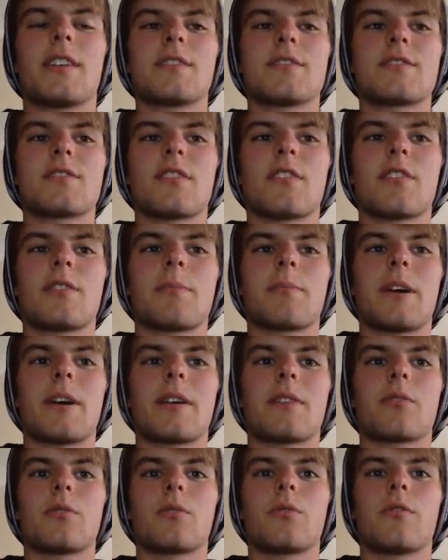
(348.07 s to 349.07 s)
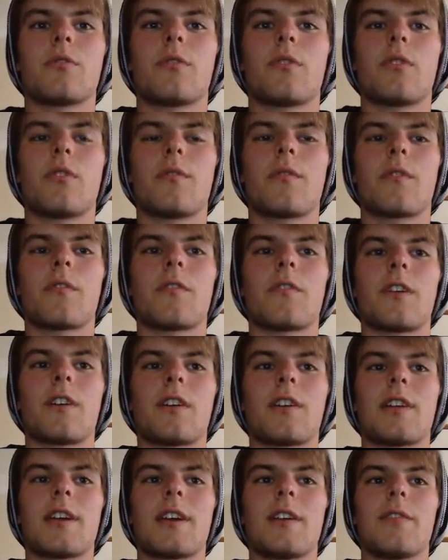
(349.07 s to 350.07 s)
inside panel on the
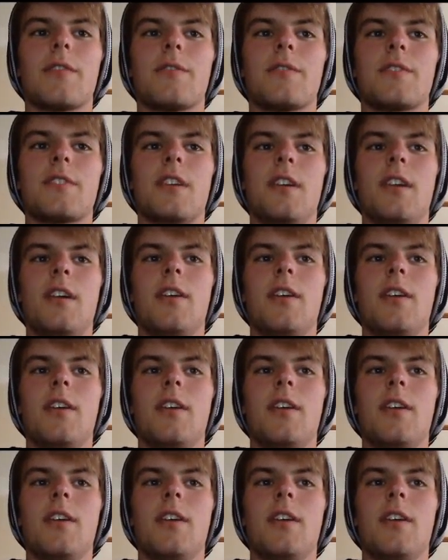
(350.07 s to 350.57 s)
far left.